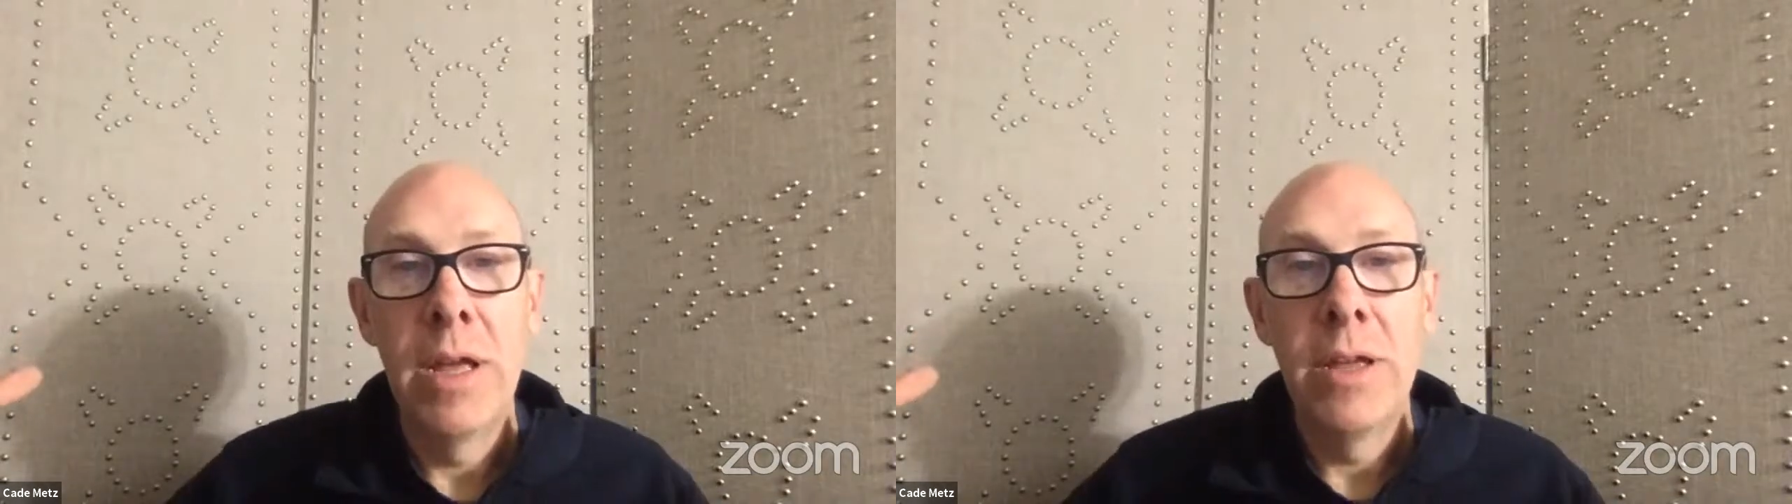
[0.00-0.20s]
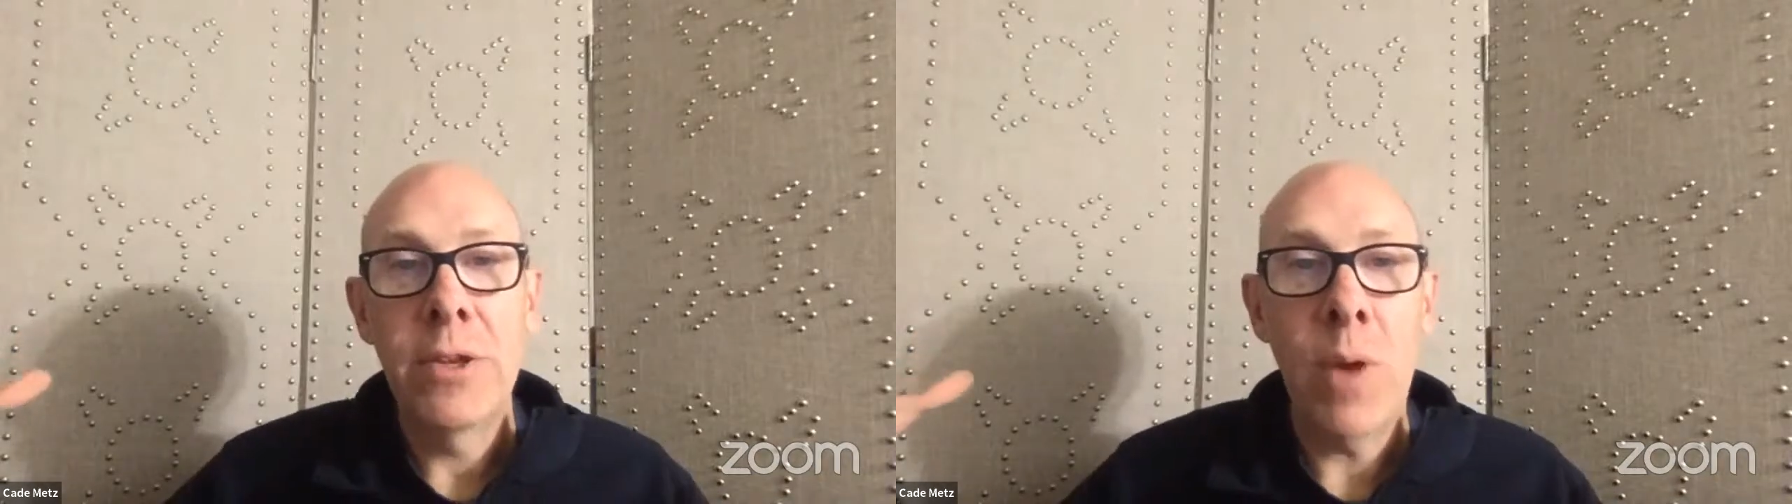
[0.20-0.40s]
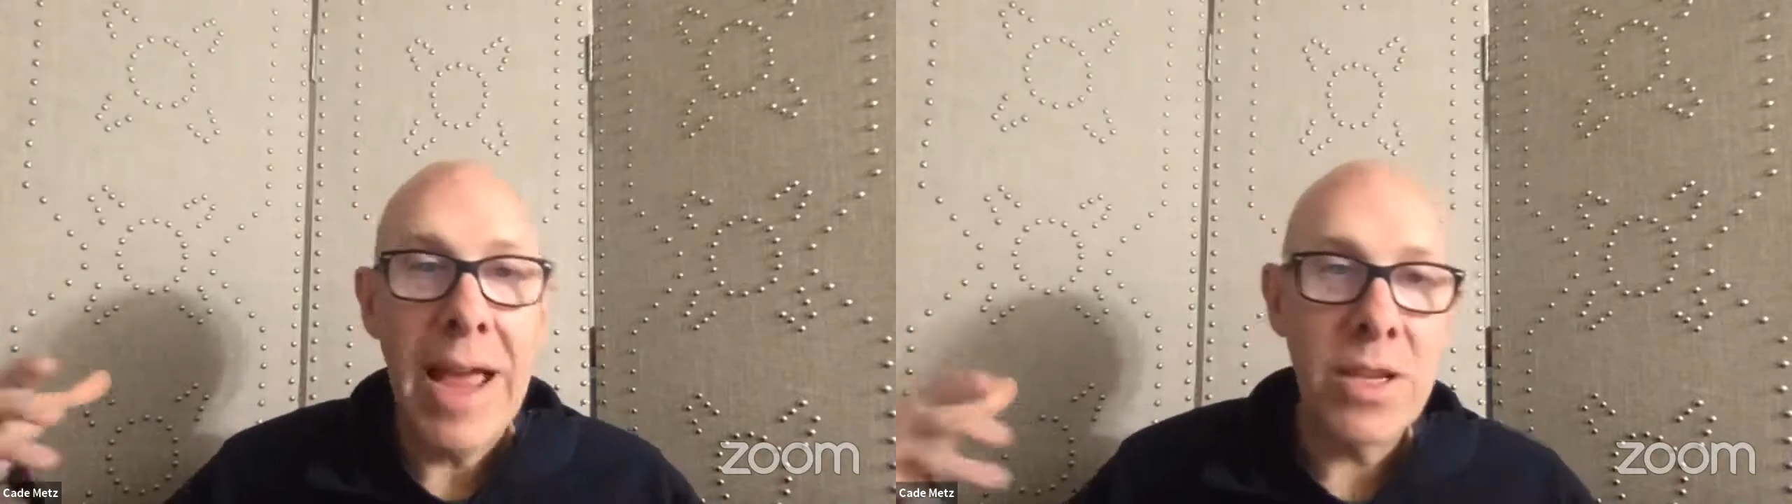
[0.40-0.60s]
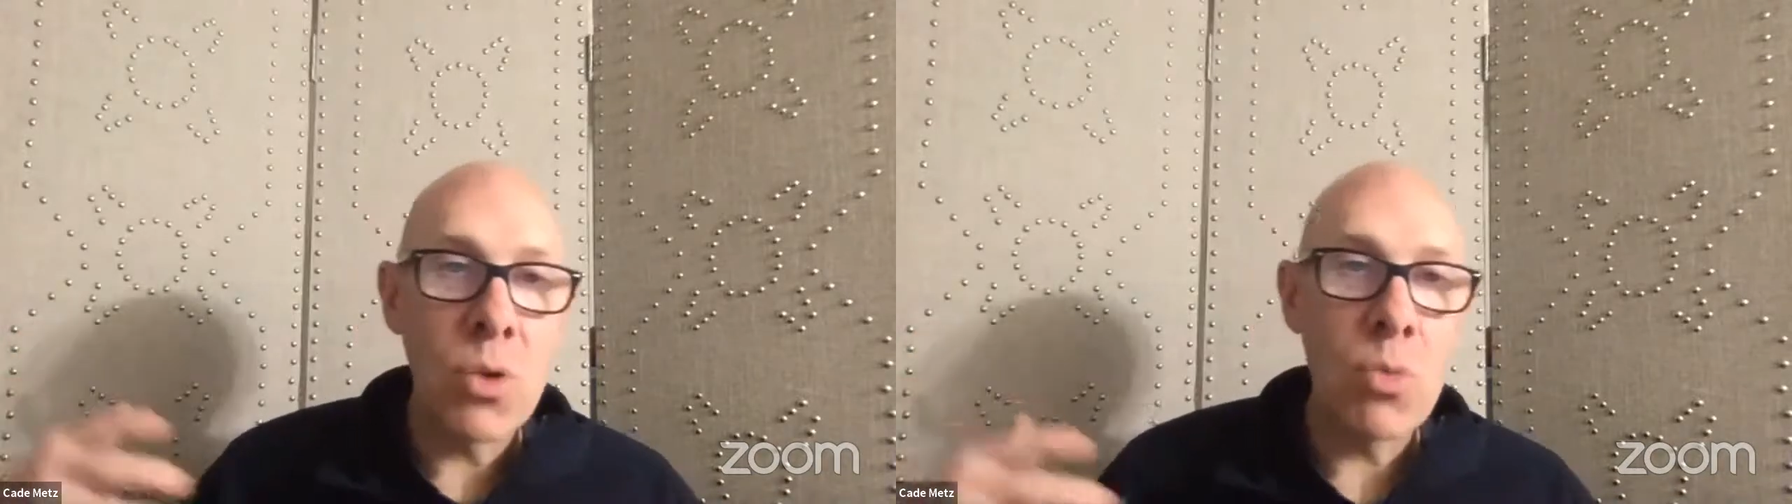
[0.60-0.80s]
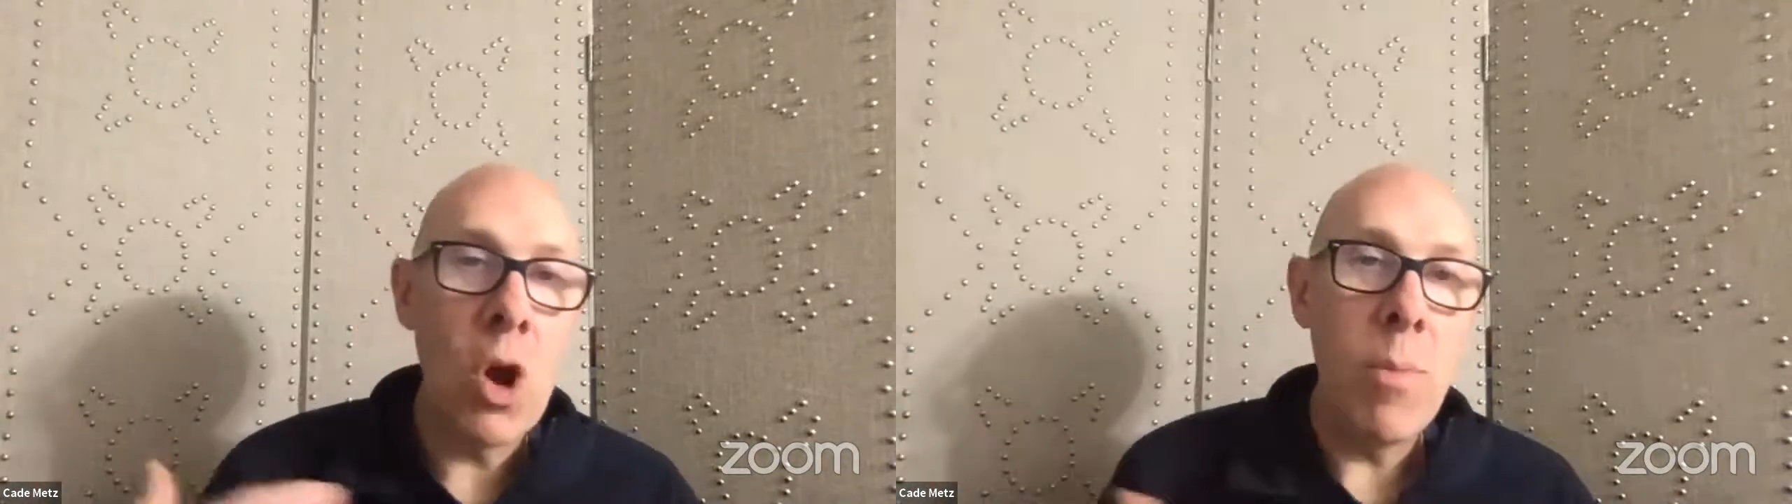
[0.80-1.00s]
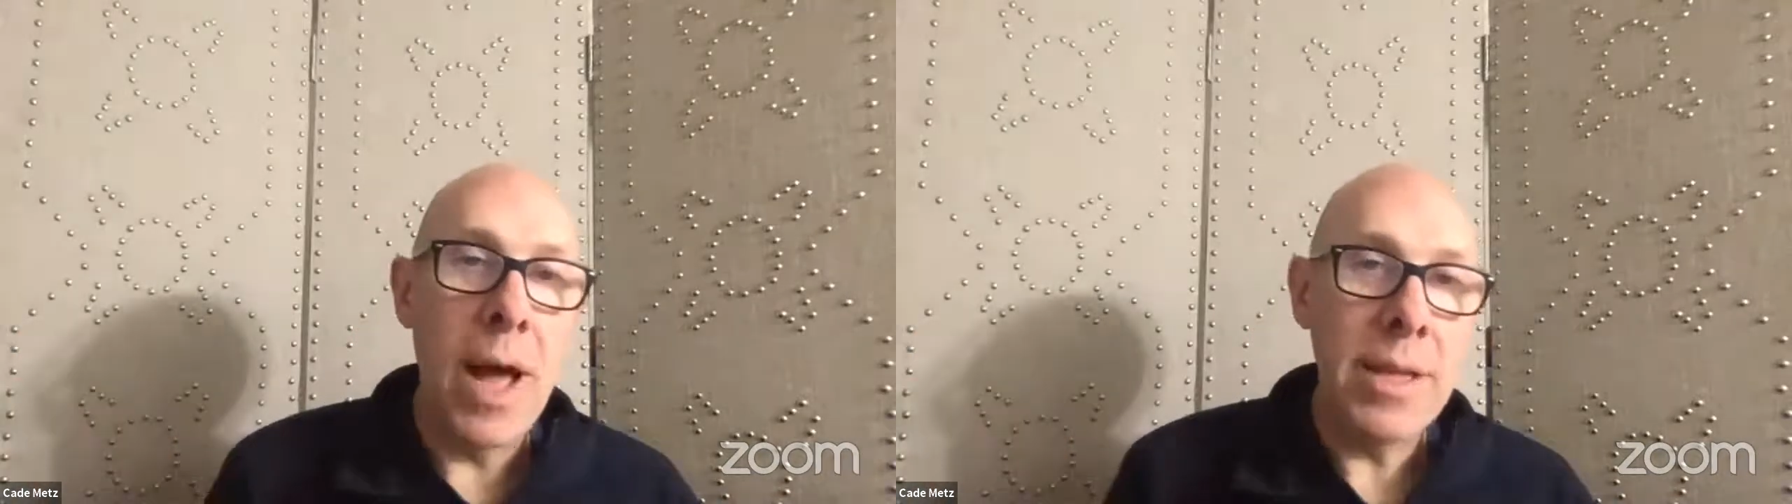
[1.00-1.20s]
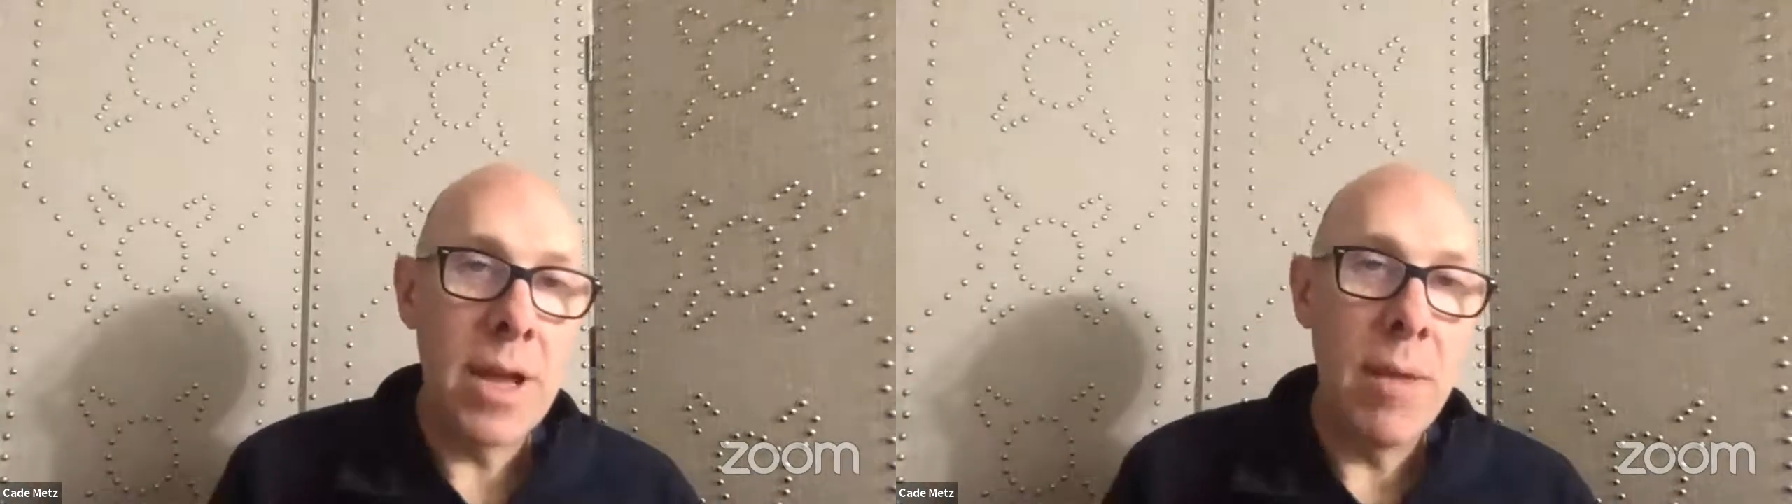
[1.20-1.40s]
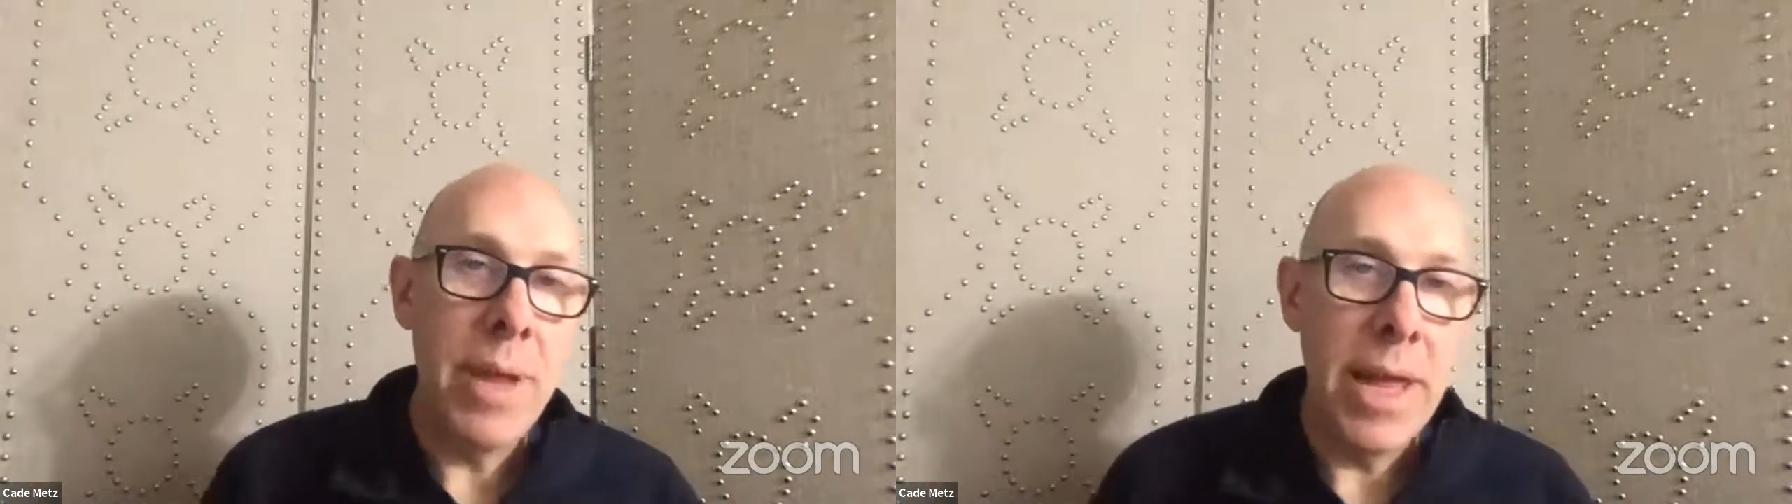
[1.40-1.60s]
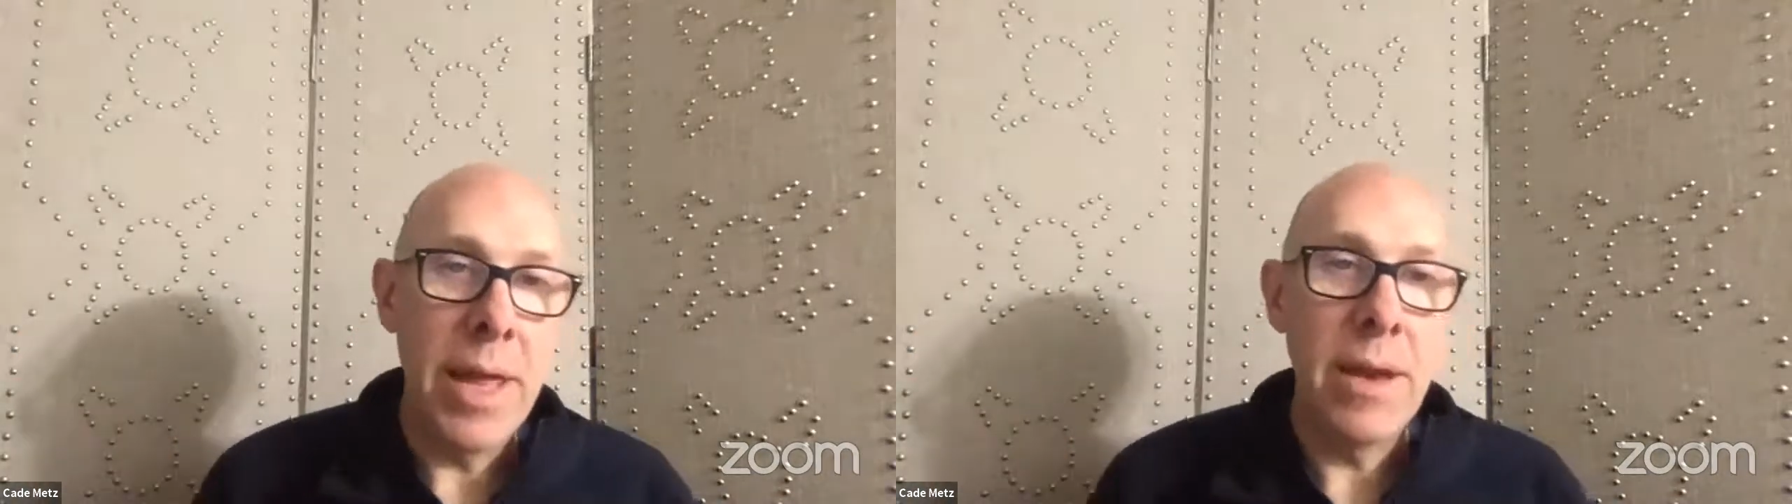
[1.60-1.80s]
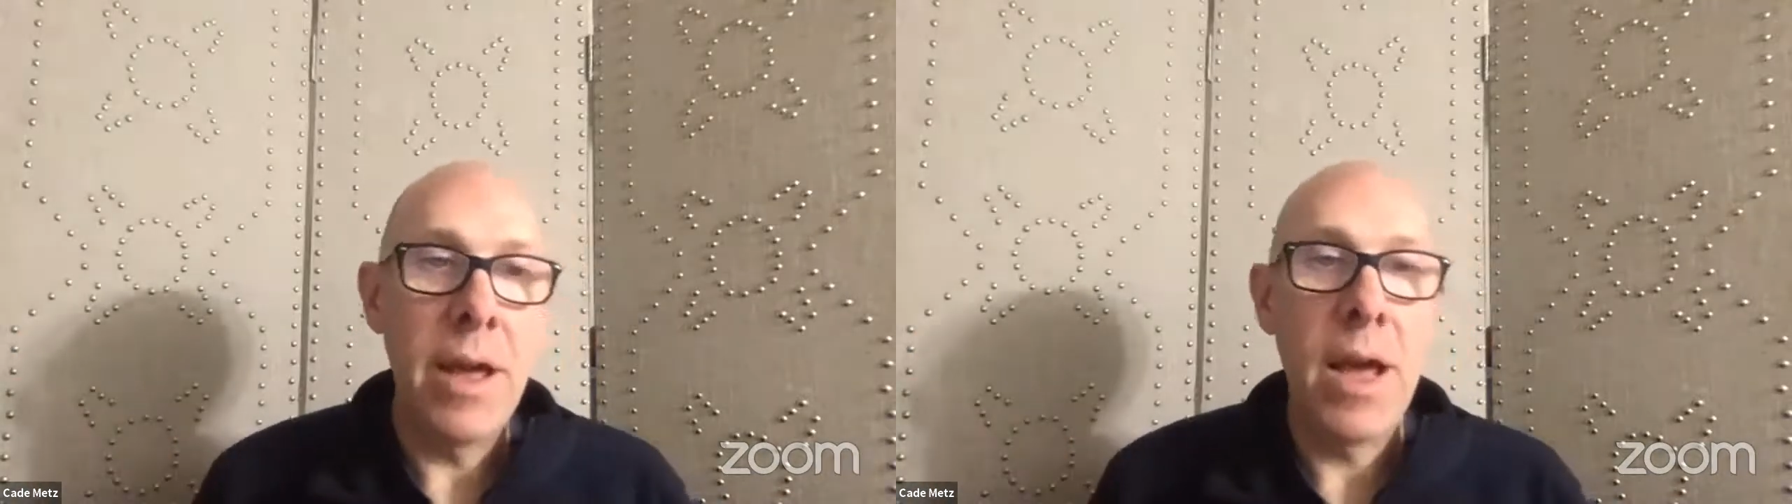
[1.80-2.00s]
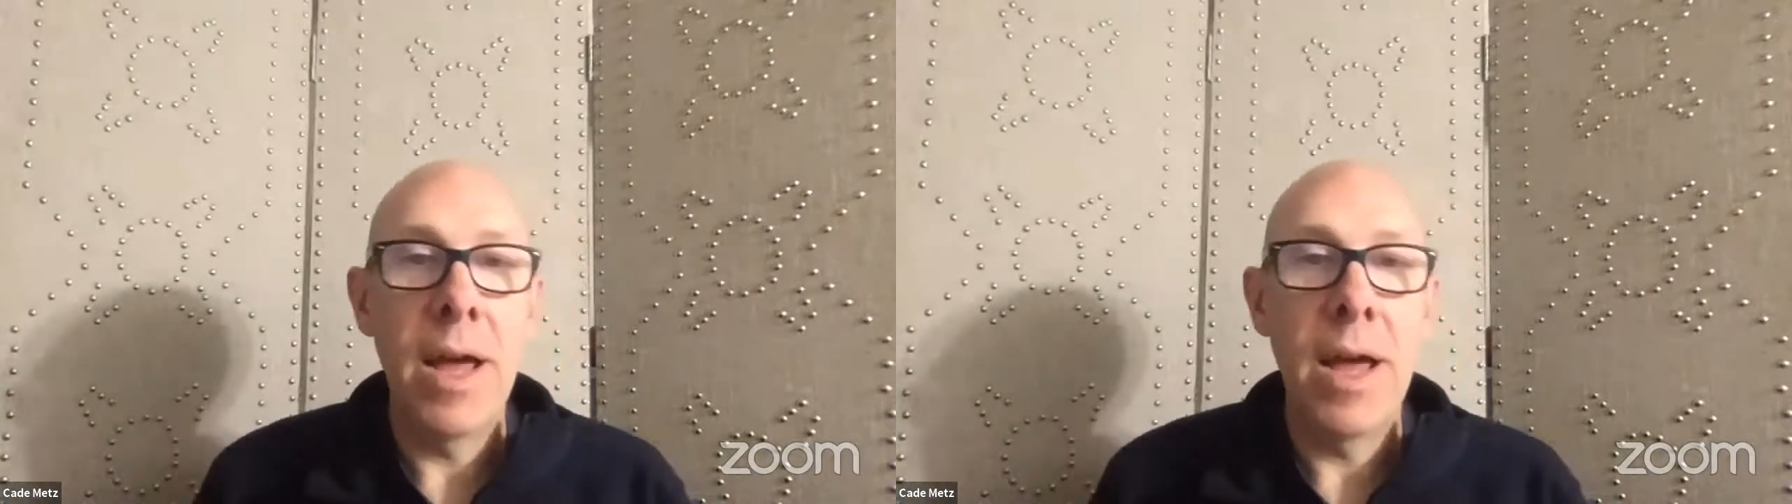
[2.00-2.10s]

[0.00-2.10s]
So as the robots come in,